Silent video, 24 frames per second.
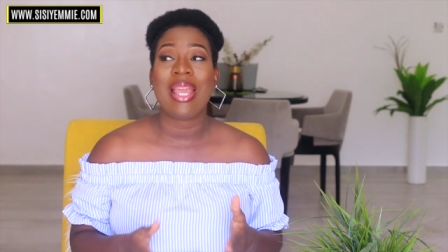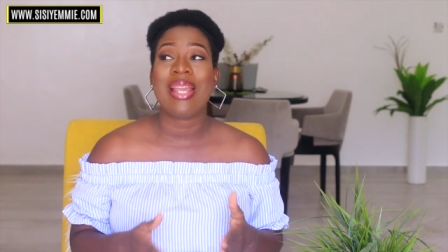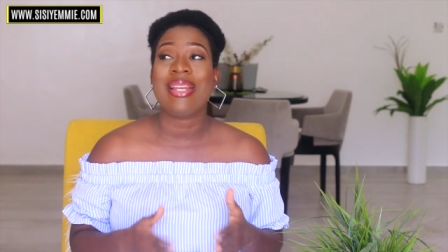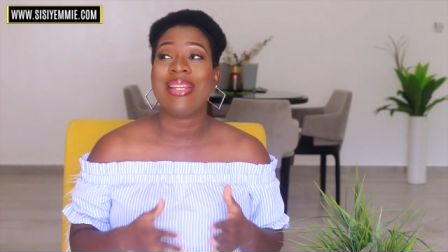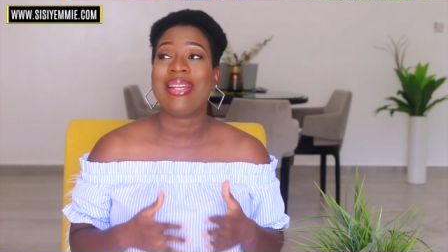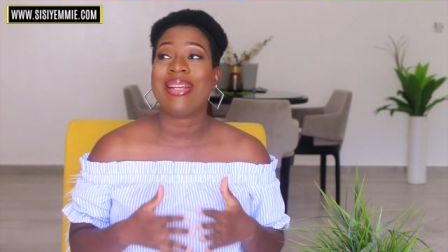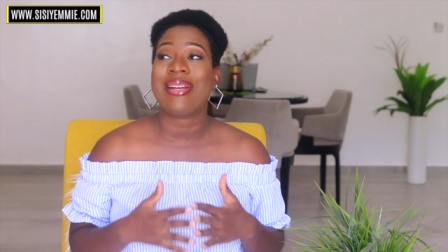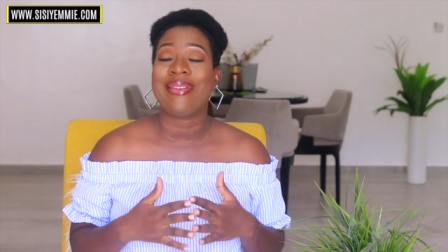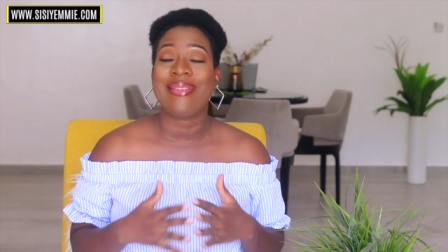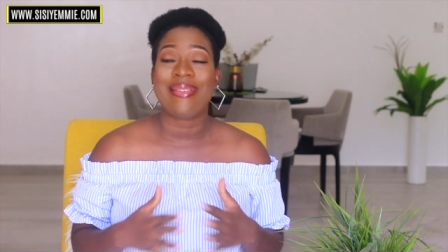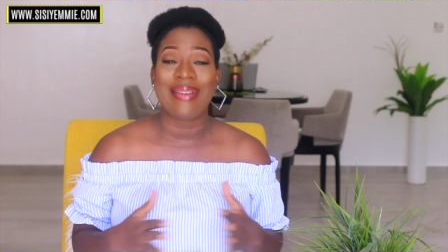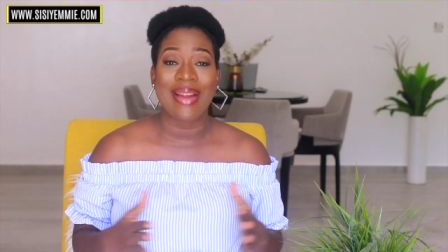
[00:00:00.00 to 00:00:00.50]

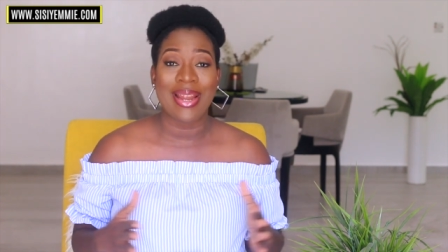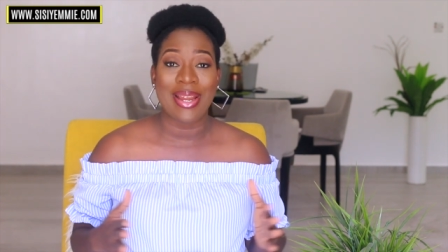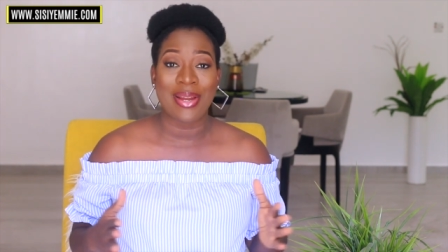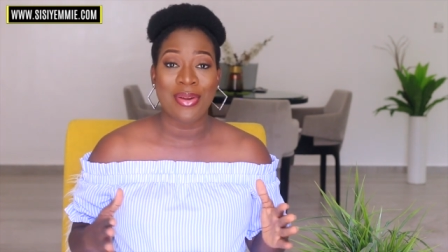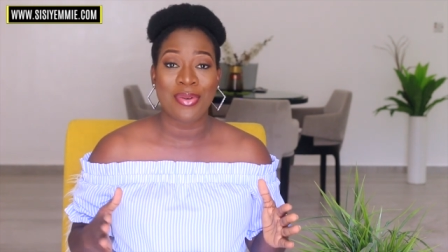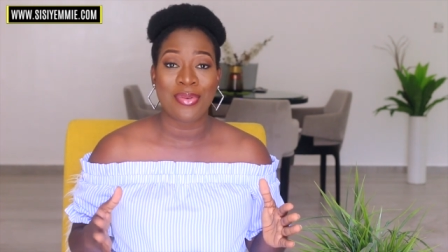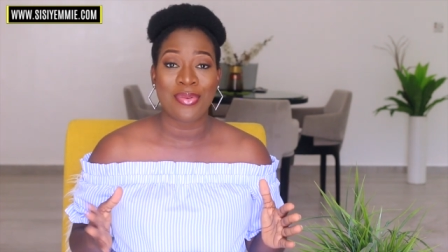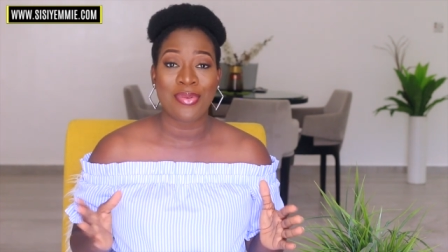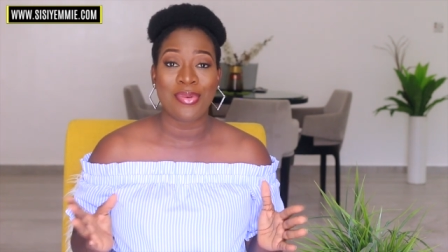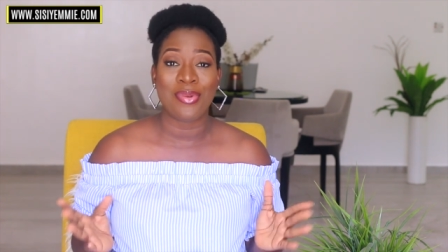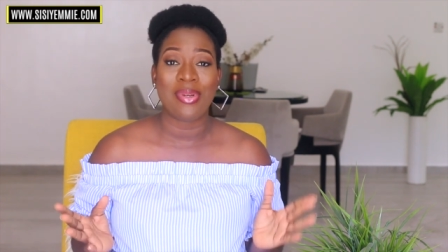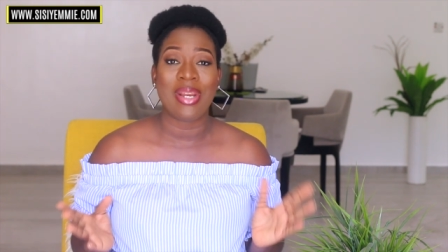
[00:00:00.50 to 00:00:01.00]
any
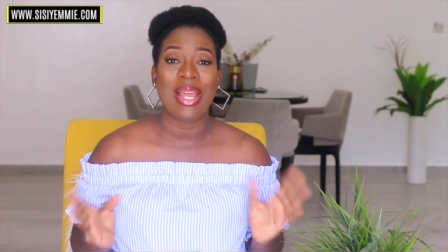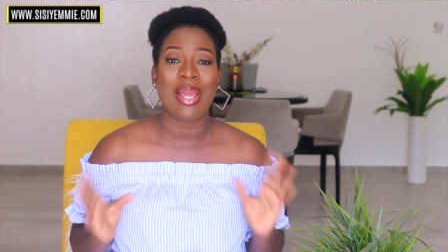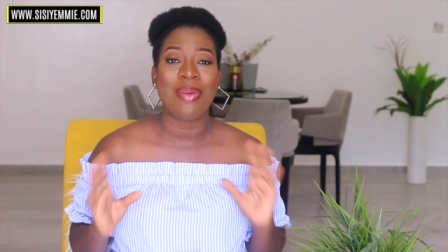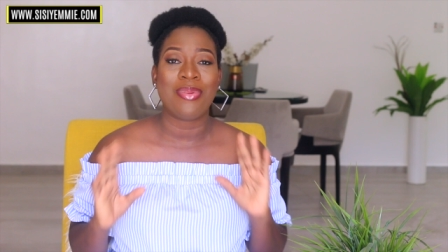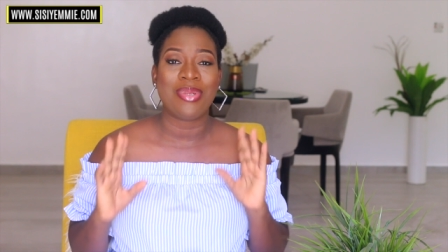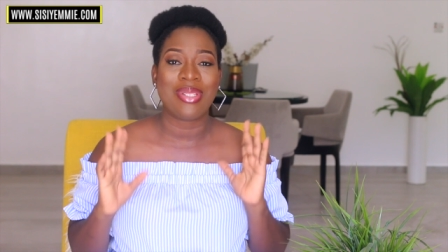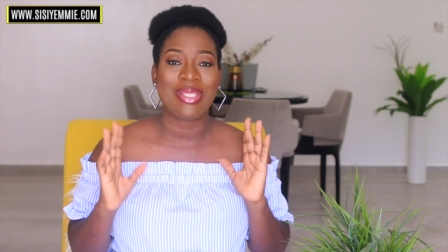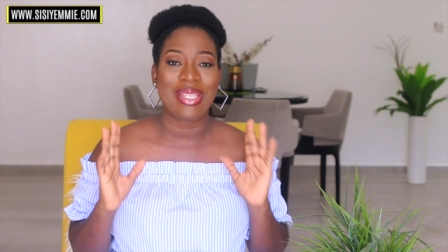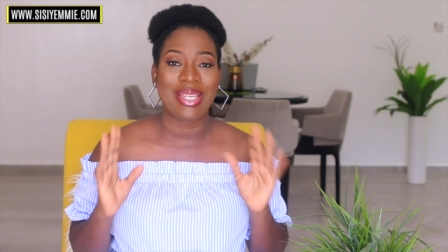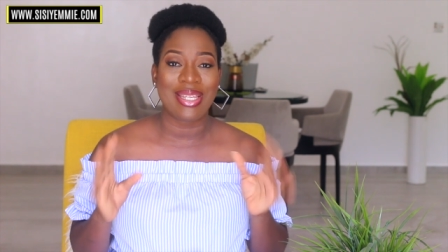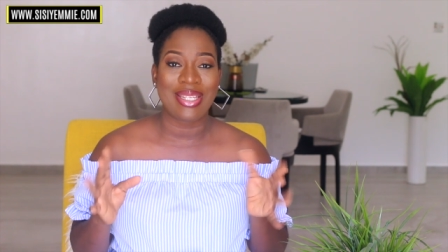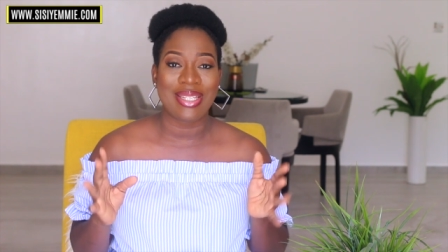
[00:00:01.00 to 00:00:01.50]
crying role, I
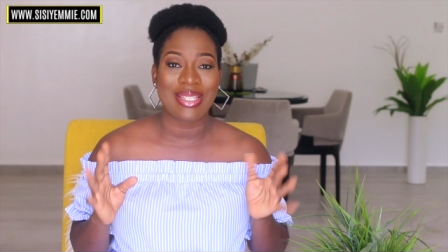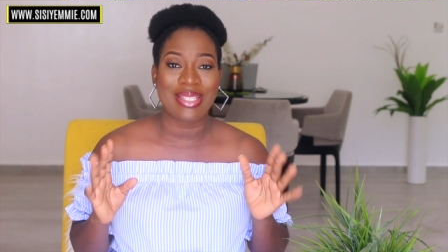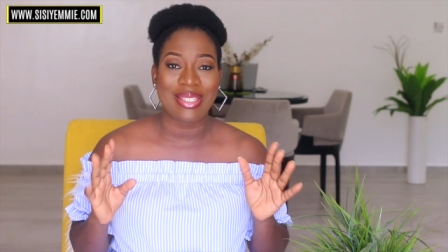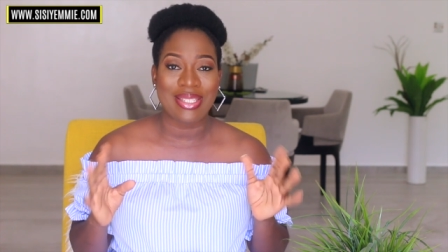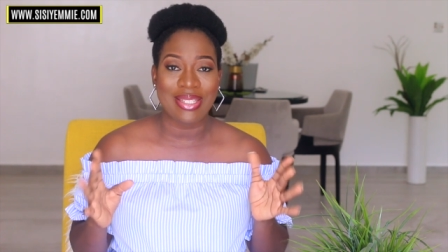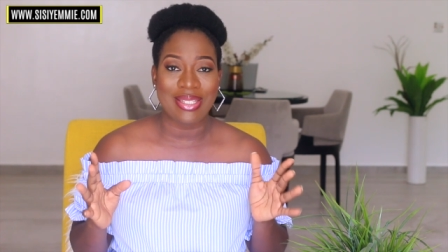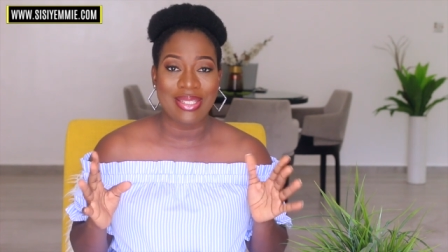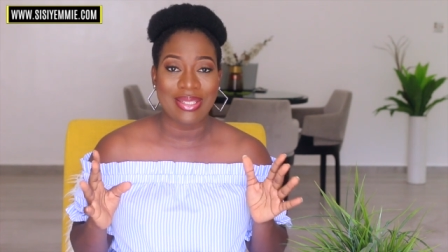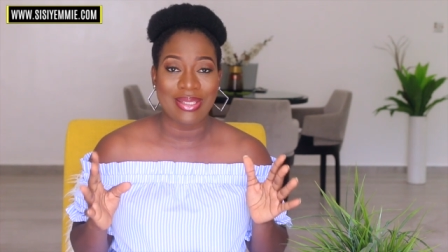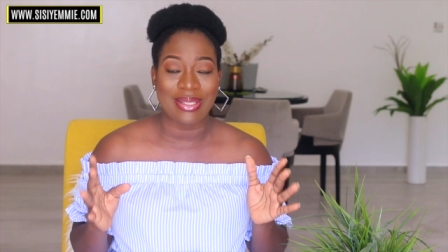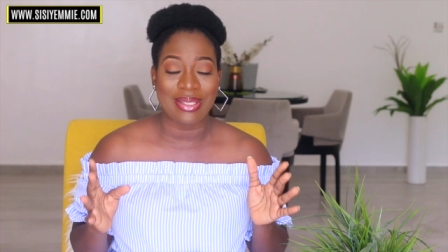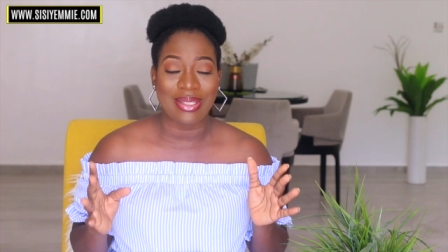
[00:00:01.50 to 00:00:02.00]
would take
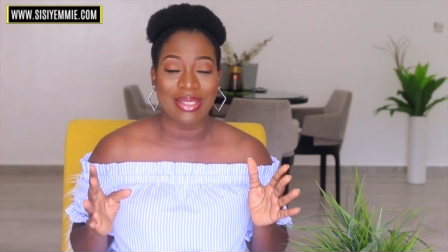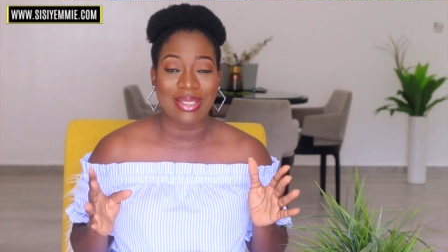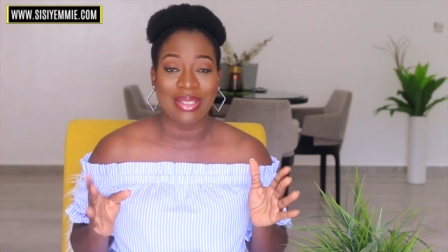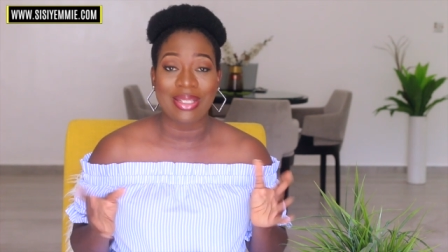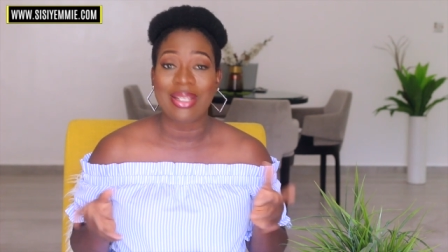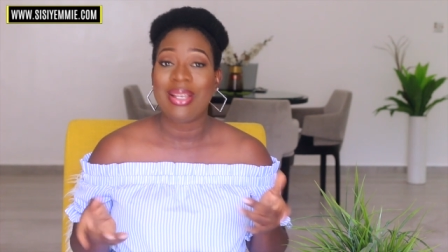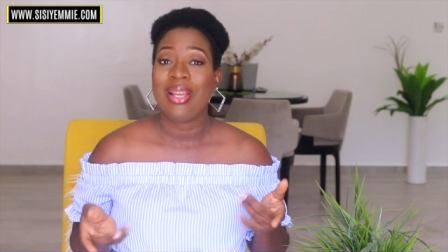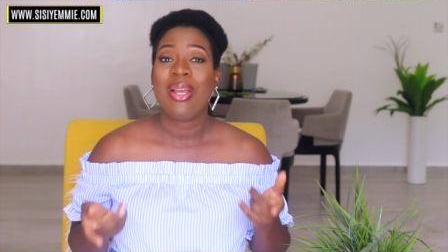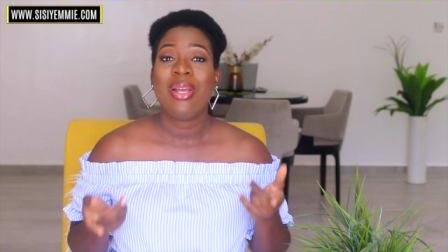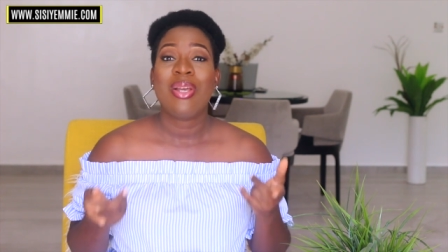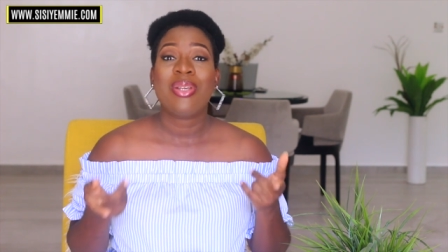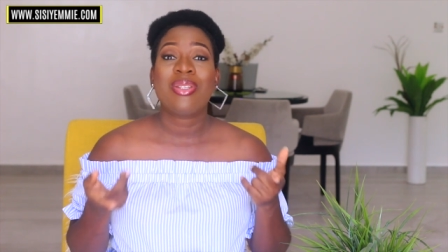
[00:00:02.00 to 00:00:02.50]
it easily.